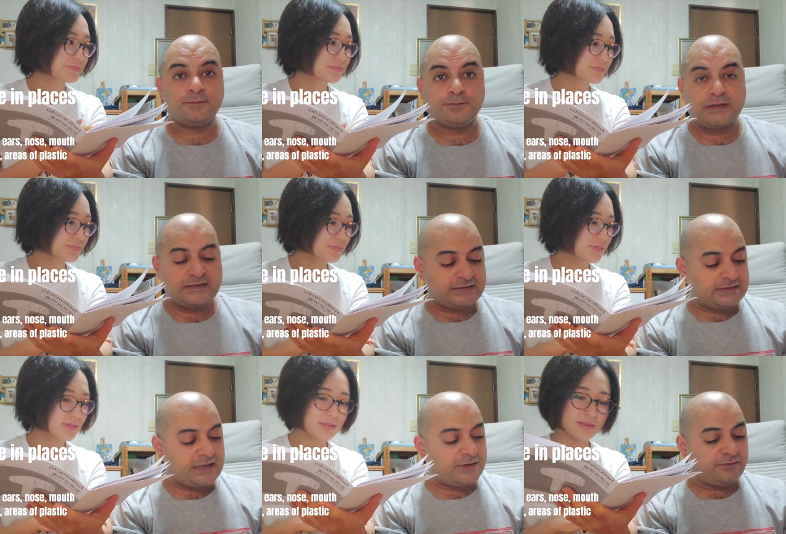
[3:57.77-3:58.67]
Speaker 1: Places
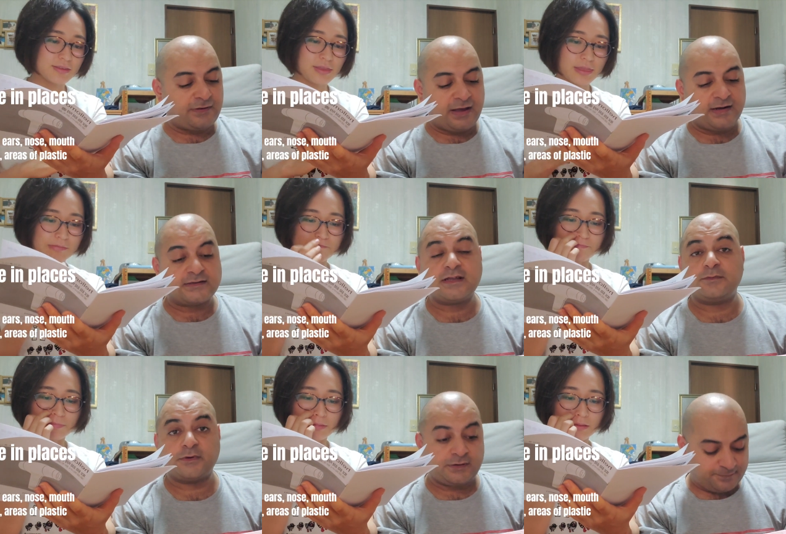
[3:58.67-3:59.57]
that you've had a
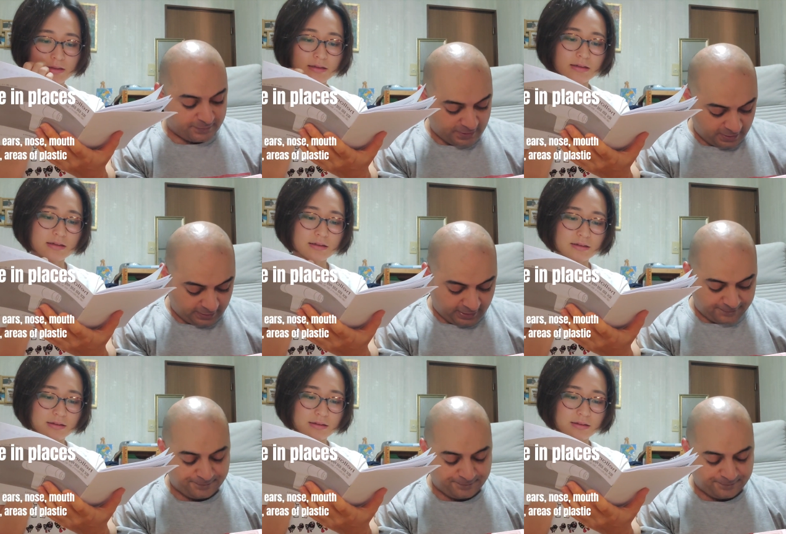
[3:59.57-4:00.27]
sunburn. Okay.